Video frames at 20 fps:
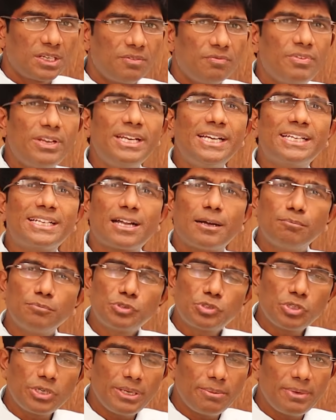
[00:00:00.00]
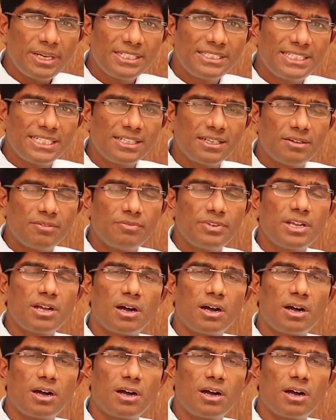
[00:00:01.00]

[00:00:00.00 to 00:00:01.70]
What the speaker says: When it comes to imaging, we